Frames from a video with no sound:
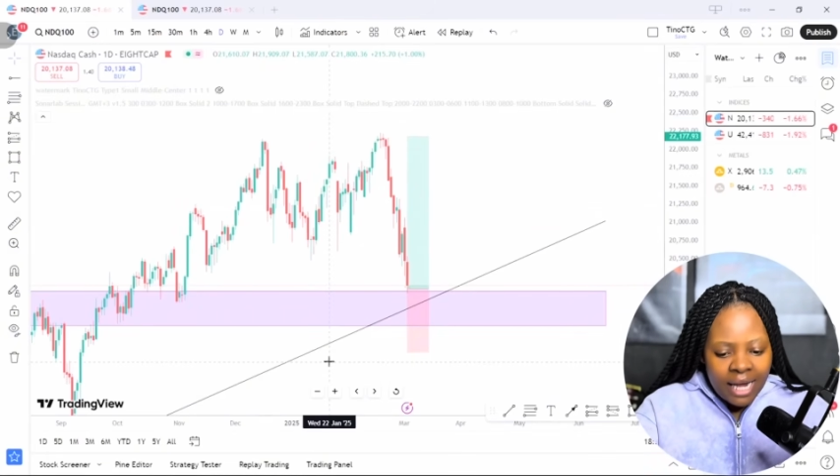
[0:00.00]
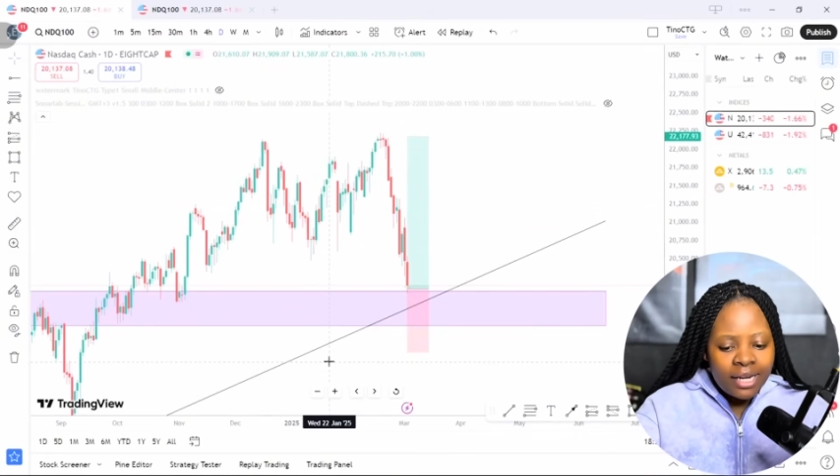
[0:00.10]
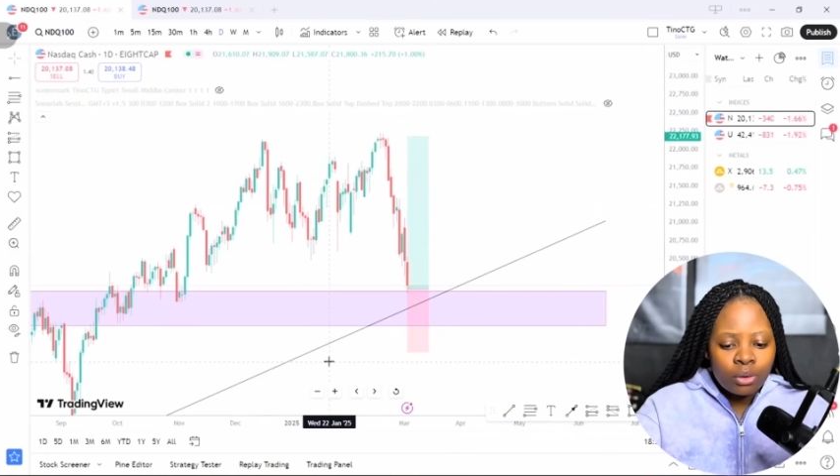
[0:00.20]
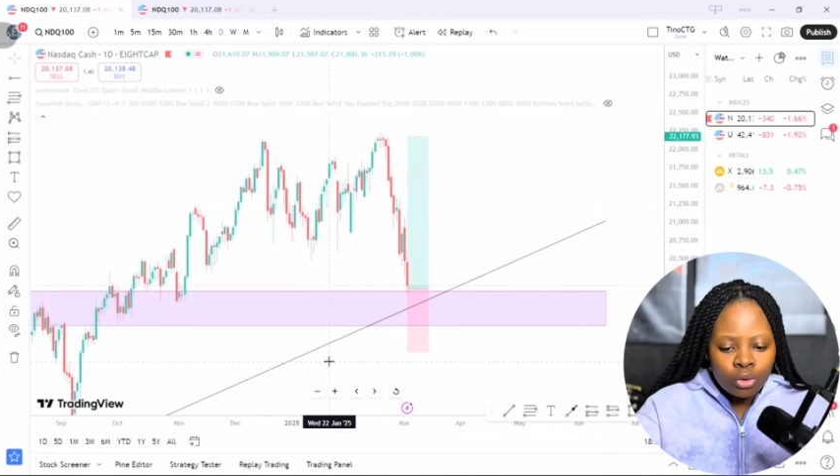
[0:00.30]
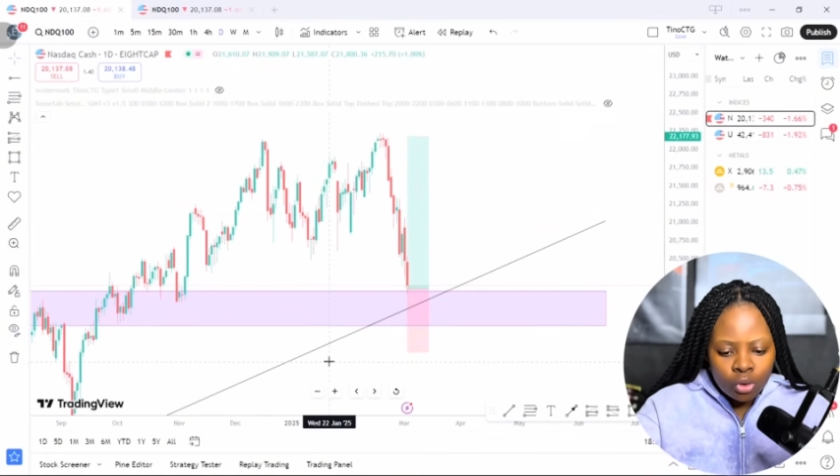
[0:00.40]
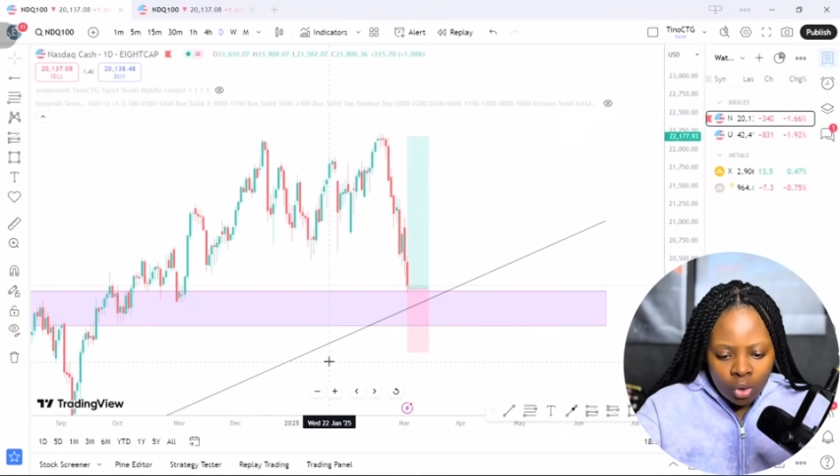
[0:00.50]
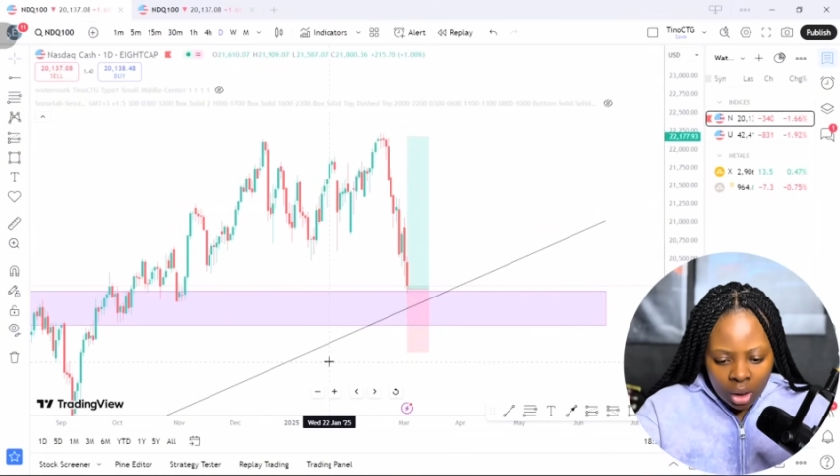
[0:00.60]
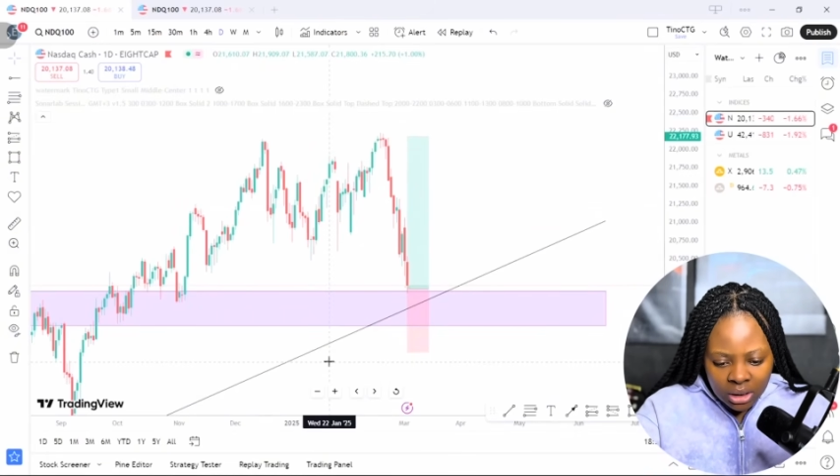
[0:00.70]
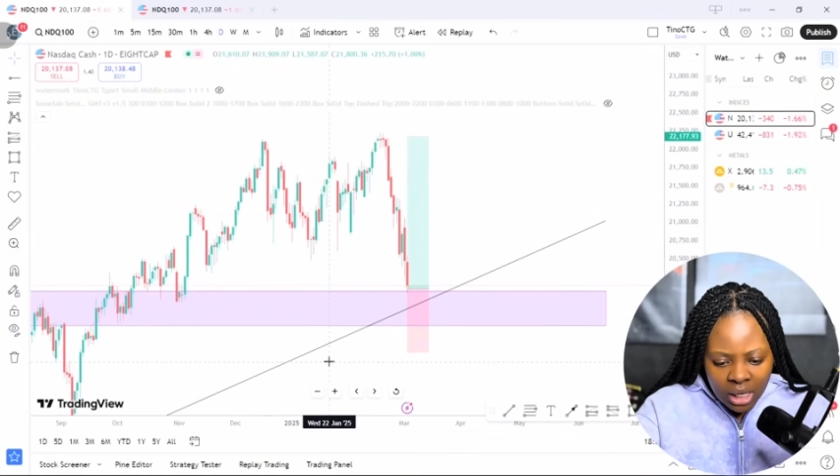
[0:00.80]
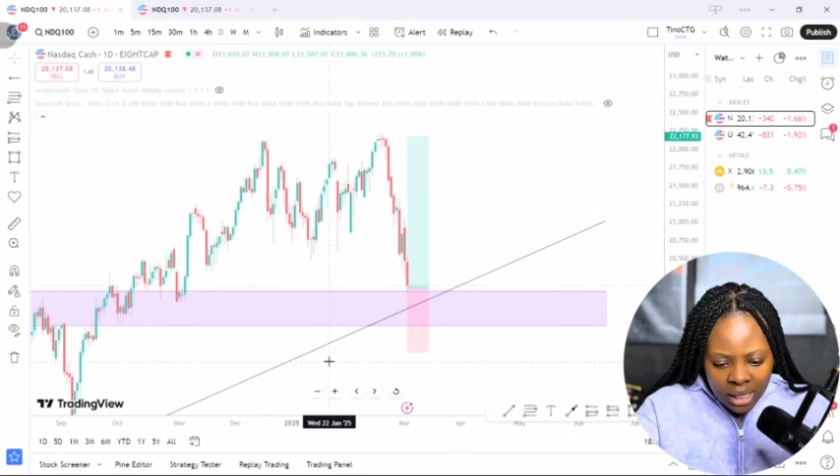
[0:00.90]
and they could
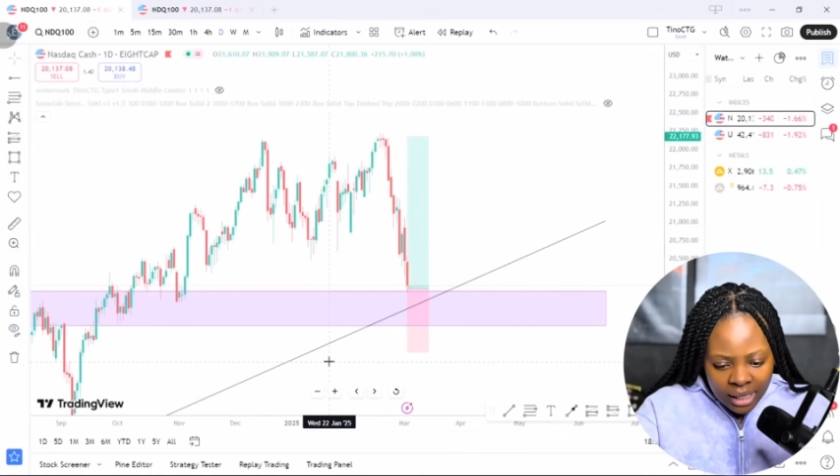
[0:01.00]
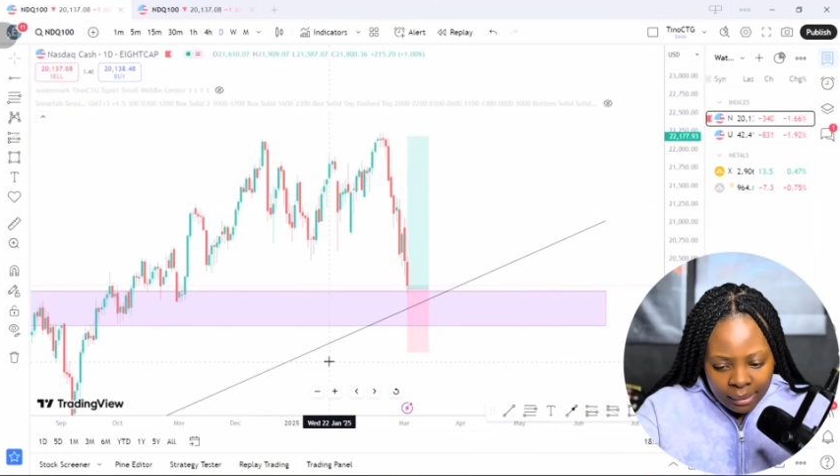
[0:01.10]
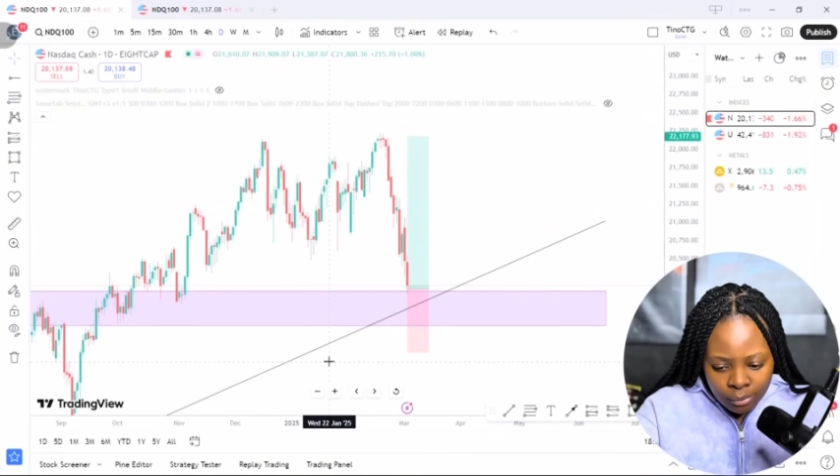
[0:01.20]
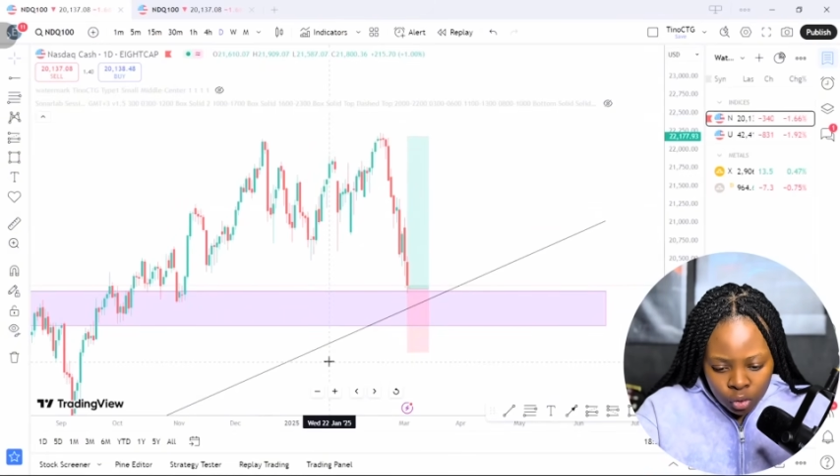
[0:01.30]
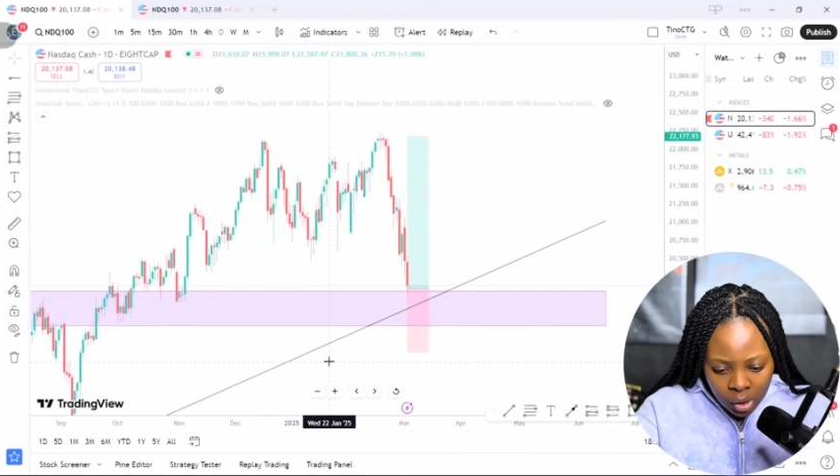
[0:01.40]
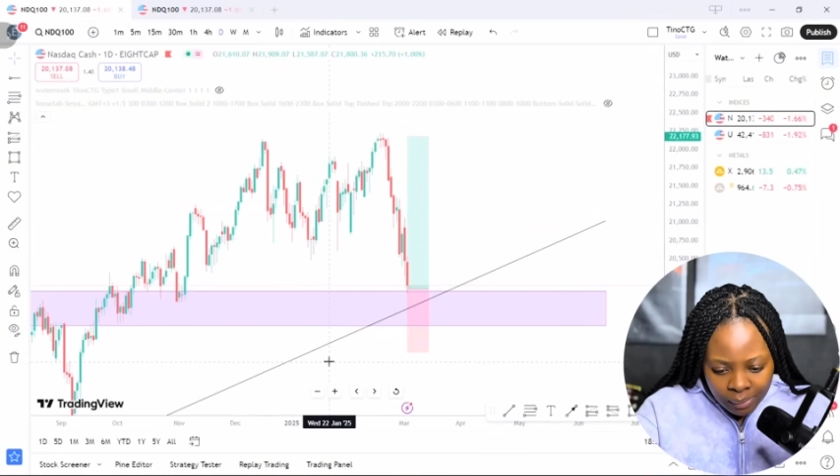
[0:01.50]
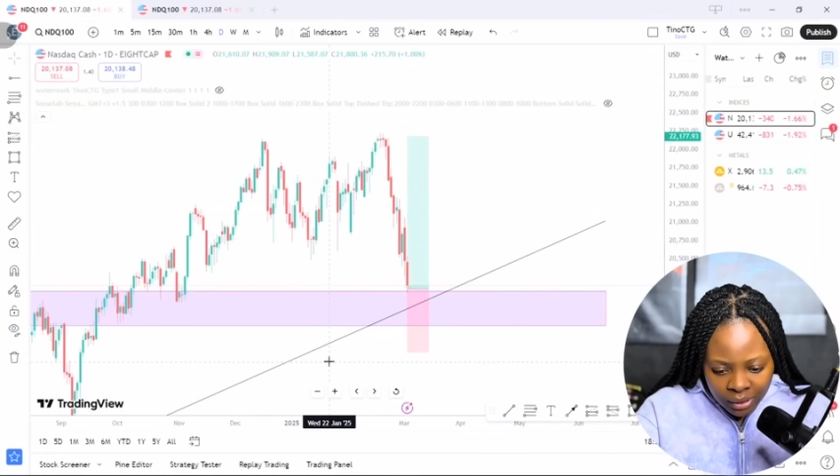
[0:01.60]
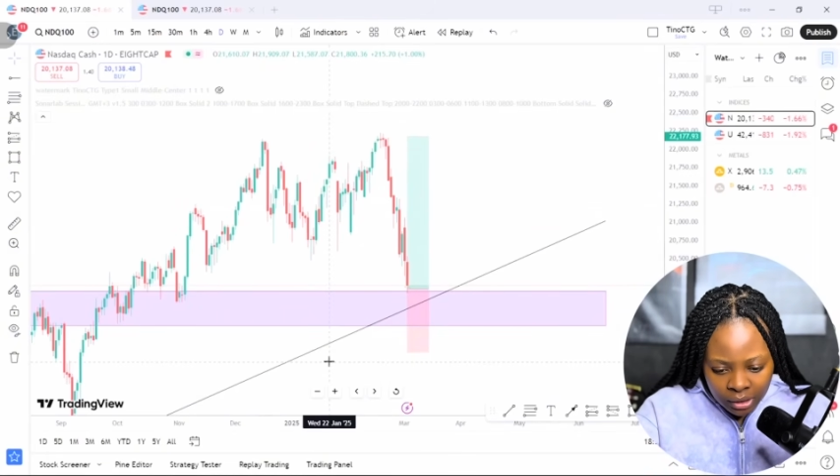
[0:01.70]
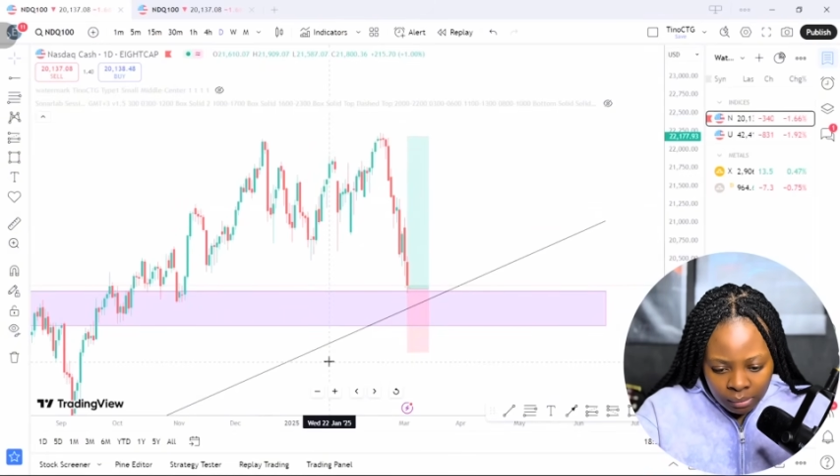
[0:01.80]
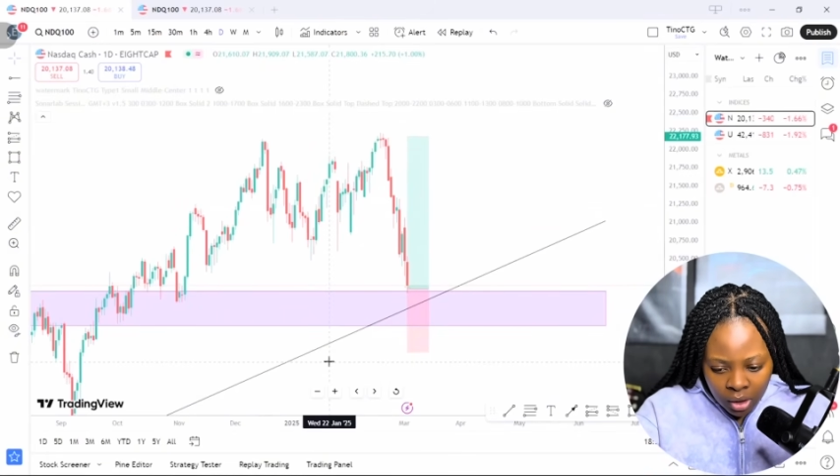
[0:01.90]
not keep
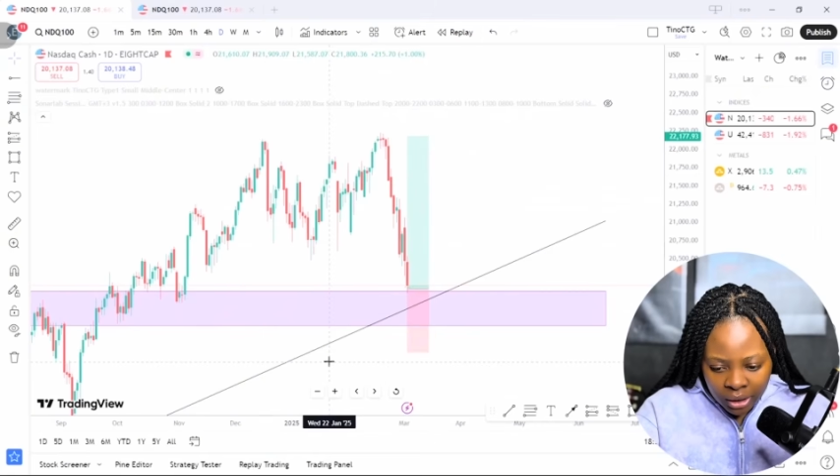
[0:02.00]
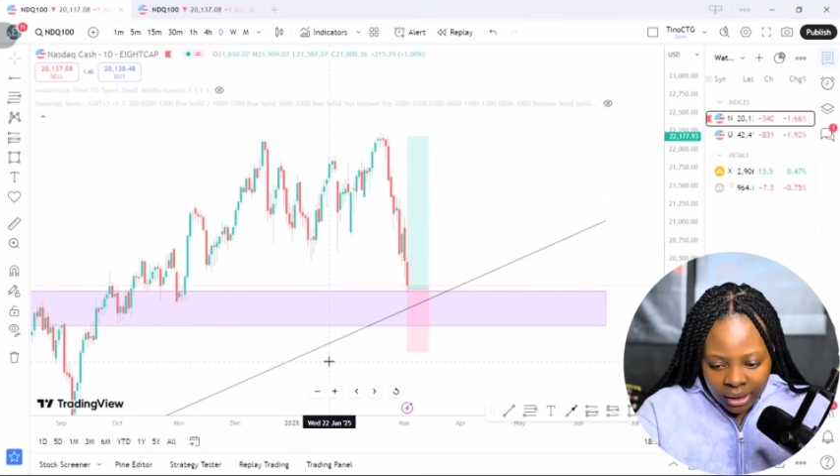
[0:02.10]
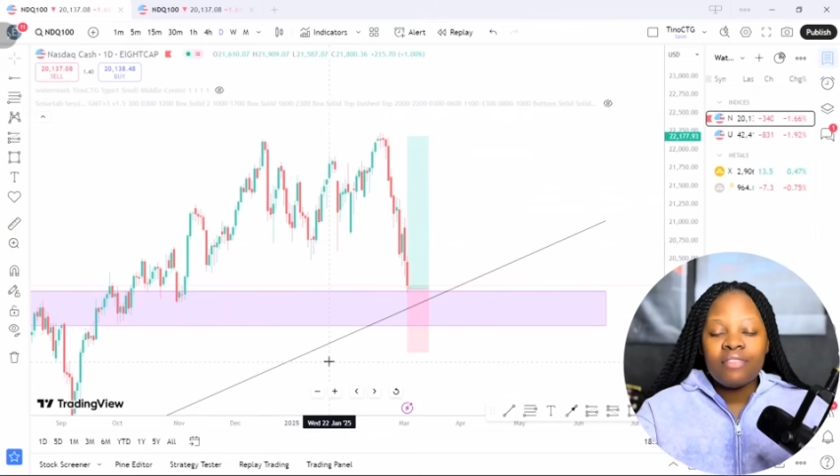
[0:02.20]
dropping the market.